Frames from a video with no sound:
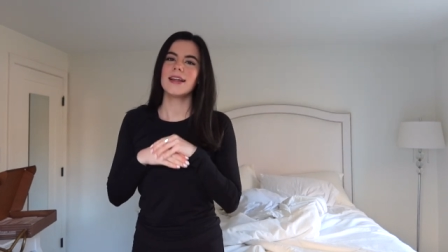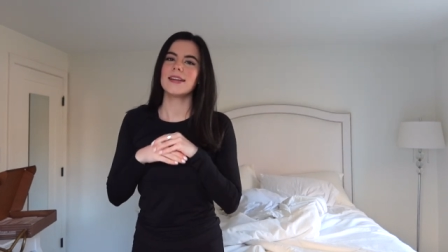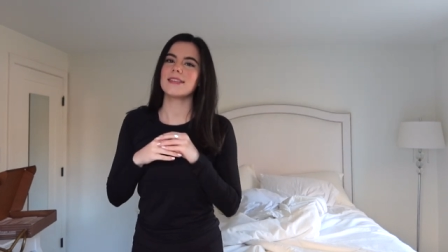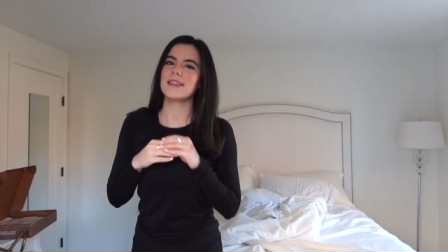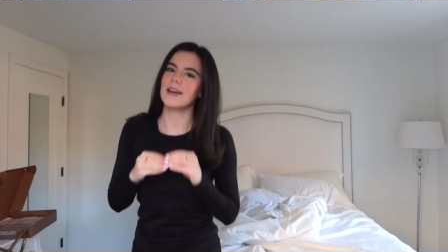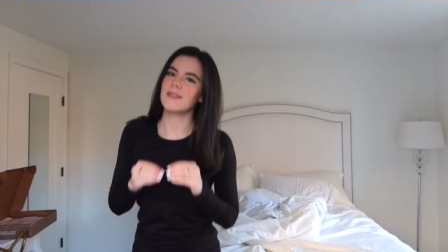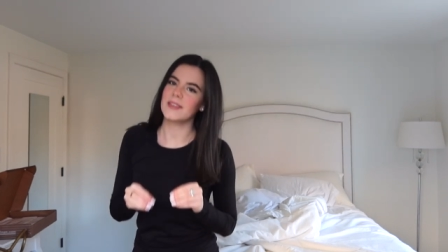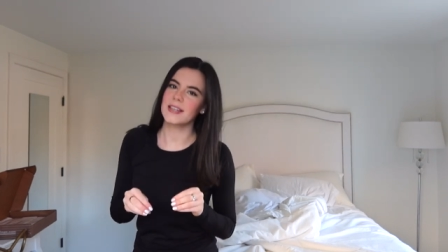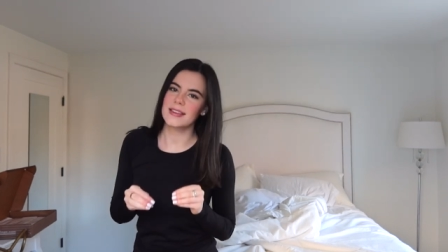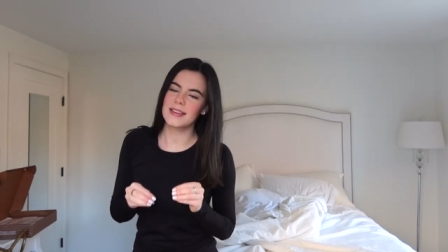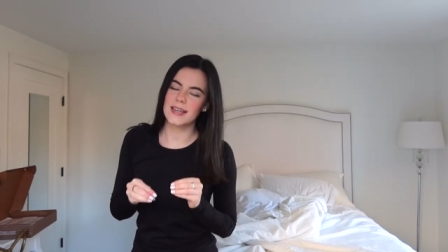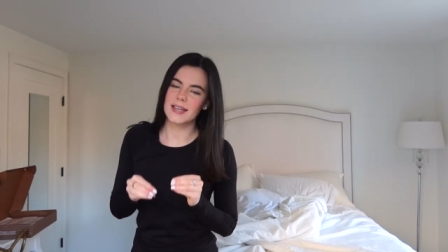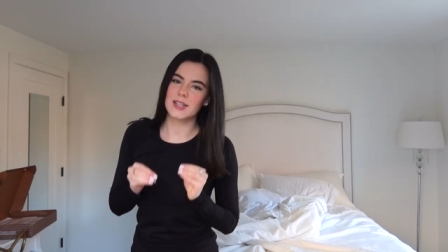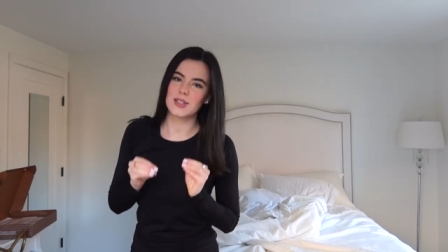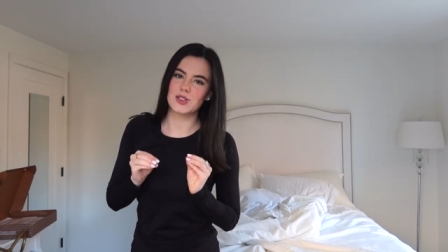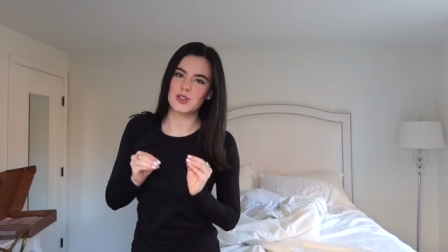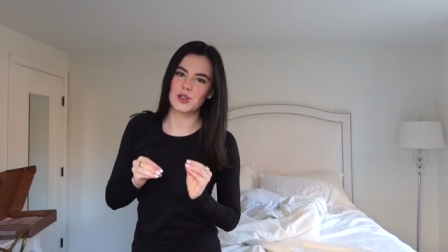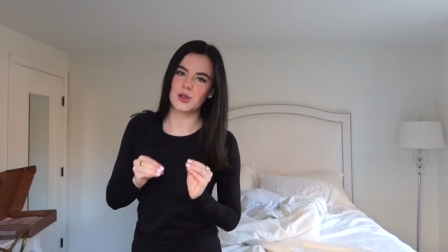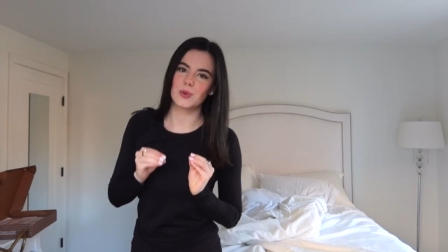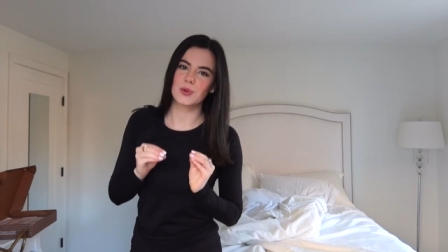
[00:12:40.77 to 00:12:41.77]
lovely
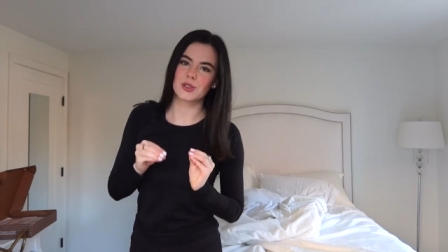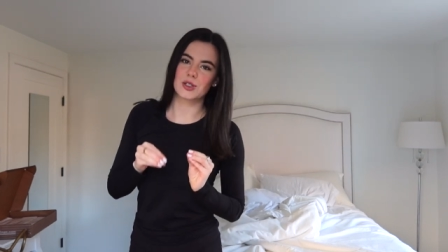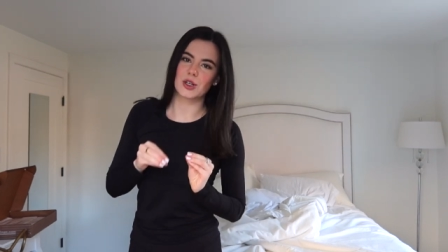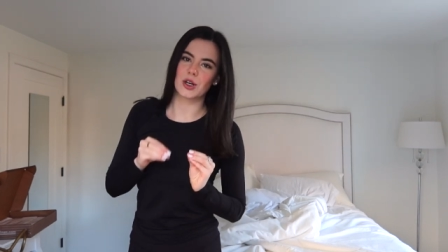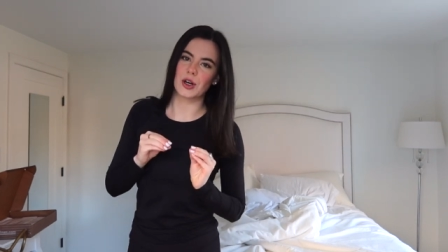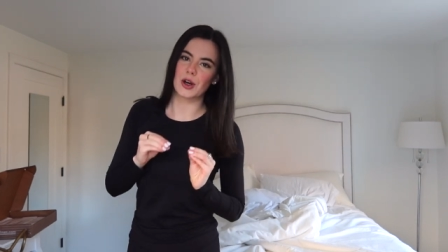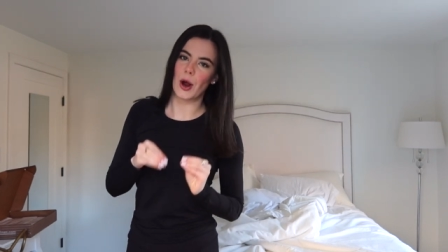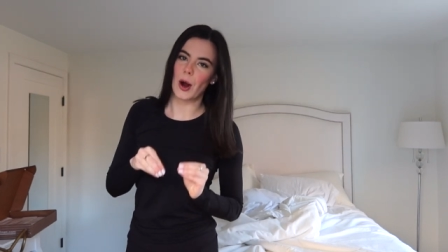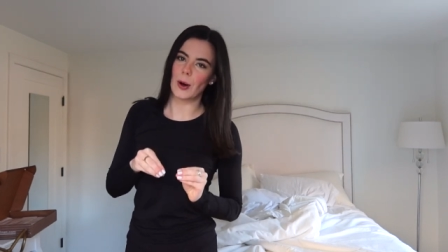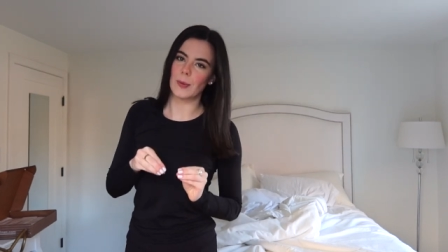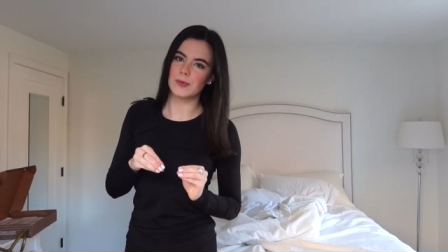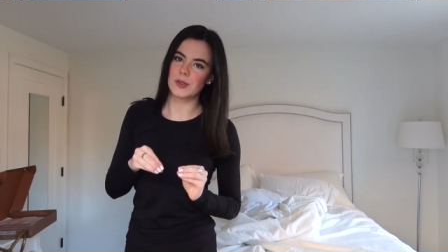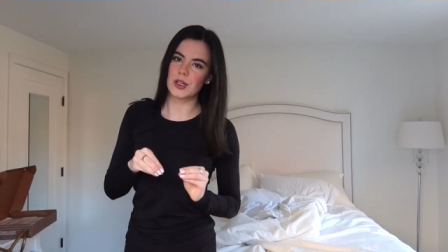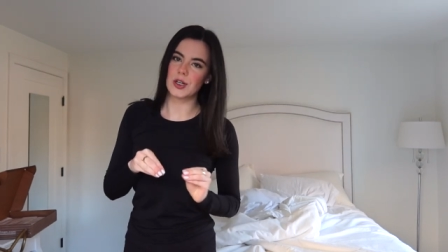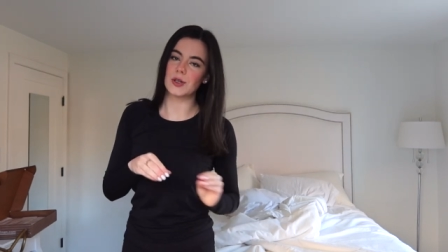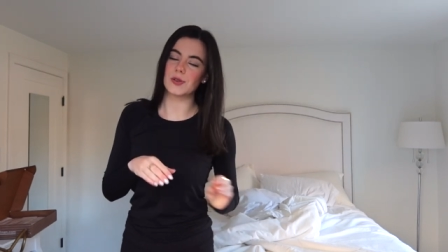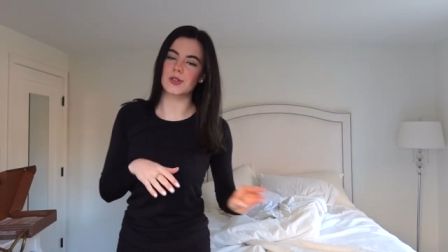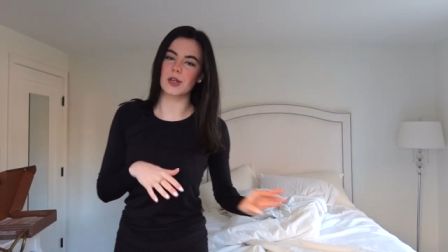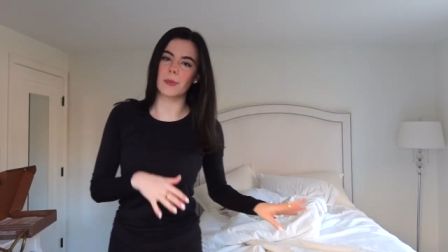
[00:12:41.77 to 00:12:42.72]
thing to return home to.